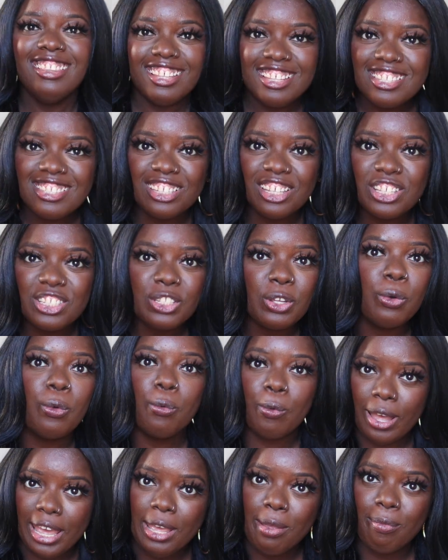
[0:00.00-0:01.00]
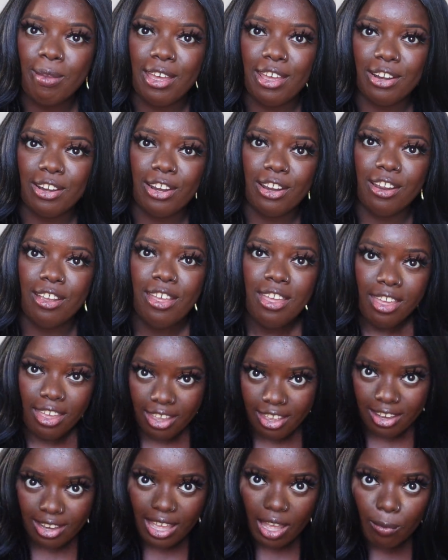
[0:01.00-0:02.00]
this looks way better.
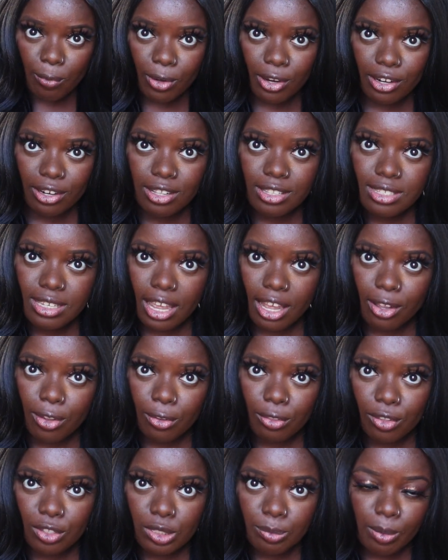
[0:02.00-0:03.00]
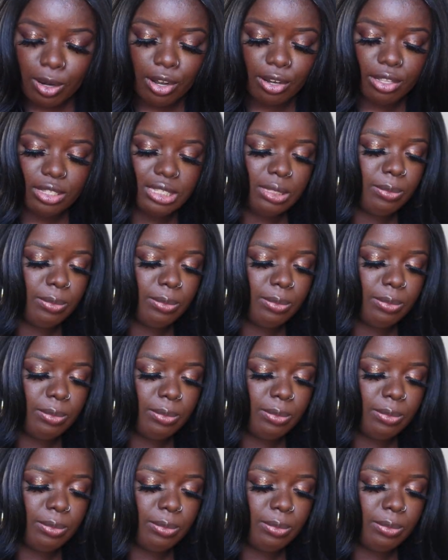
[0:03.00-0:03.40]
And now we're gonna tackle this parting